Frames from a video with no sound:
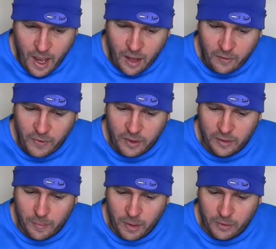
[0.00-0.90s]
How to
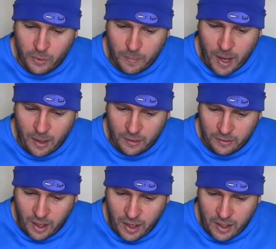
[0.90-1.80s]
fix a muscle
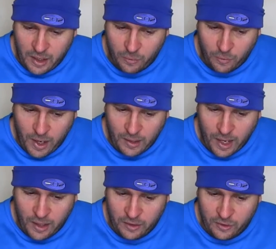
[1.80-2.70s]
imbalance, i.e. the right
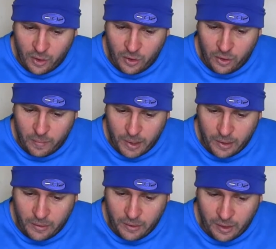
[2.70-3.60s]
lat is stronger and
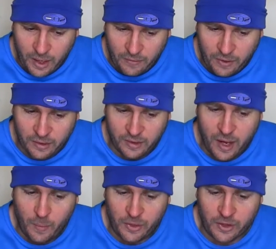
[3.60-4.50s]
bigger than the left, and the
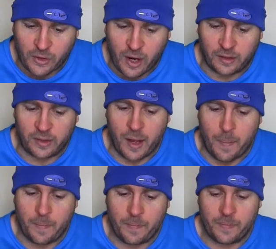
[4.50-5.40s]
same with the tricep.
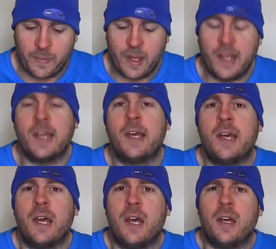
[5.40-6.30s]

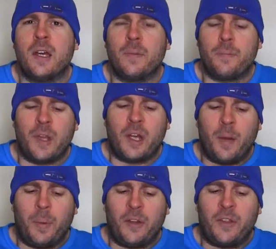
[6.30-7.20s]
A
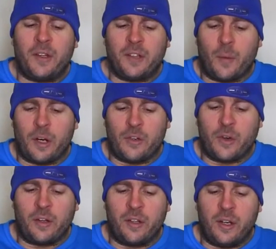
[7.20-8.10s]
couple of things I would
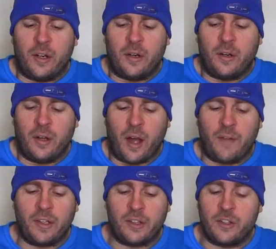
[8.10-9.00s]
address here.
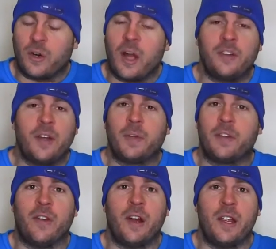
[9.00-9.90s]
Obviously, triceps,
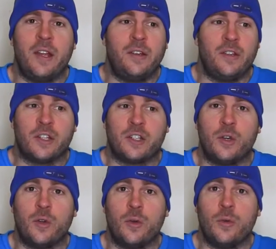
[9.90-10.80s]
it's very easy. Just
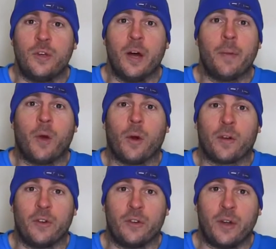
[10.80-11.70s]
do dumbbell
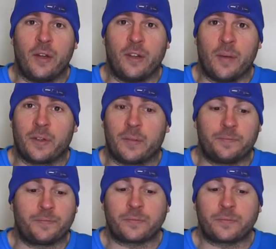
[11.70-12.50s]
work for your triceps.